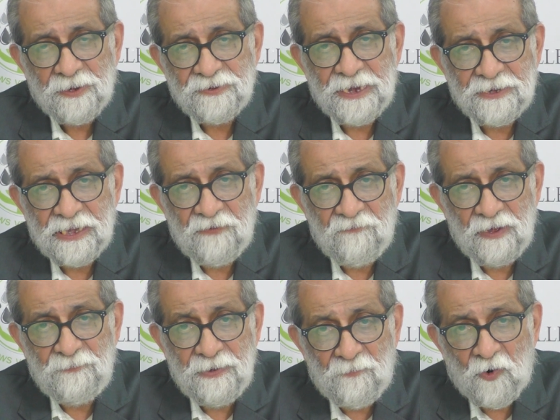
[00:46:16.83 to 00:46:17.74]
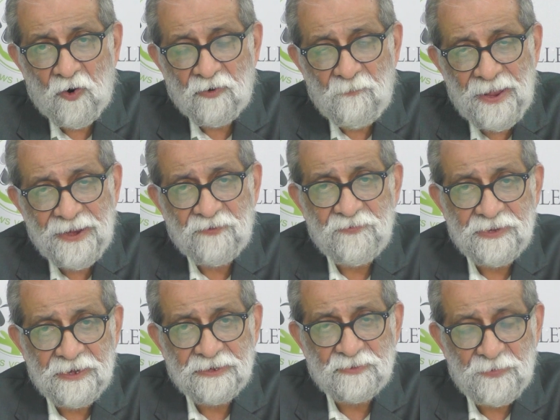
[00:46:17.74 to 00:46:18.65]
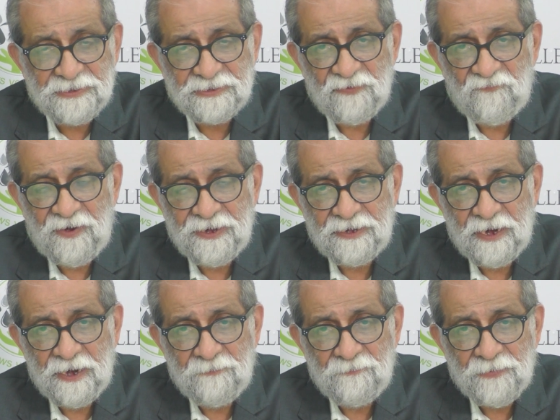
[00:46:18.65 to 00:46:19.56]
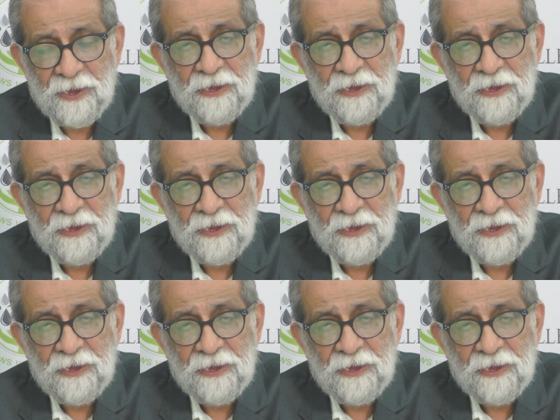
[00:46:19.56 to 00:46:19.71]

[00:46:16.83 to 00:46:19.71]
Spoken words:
that they will be brought back within a specified time.